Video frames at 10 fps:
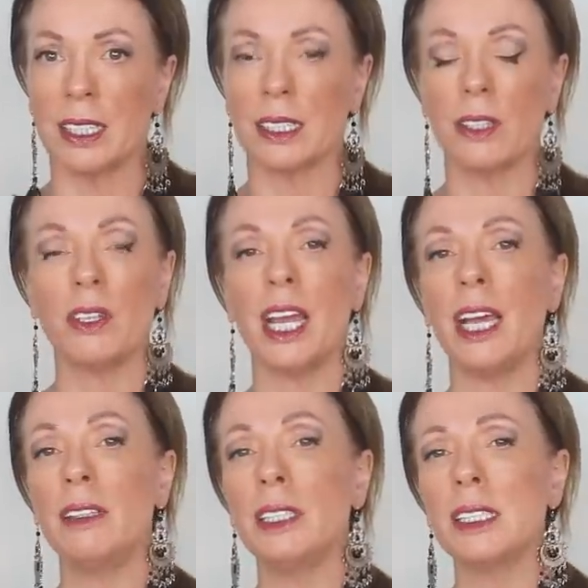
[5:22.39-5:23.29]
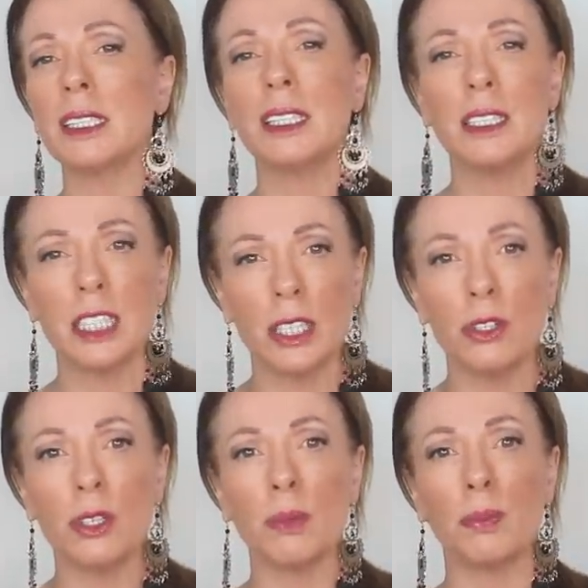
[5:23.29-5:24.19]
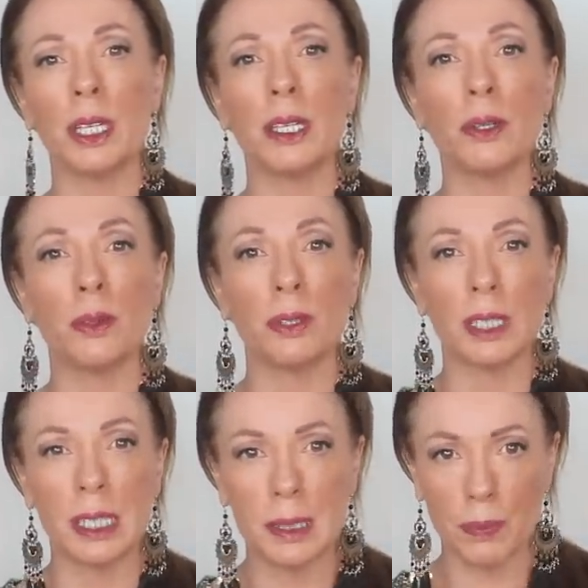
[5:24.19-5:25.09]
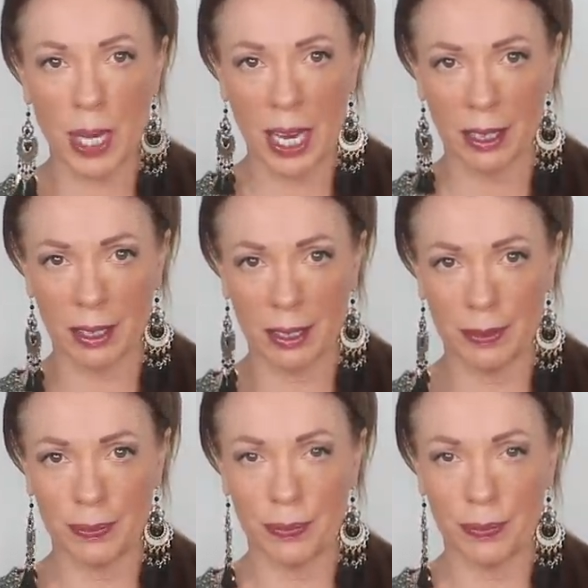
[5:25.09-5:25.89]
So now let's continue to peel this back.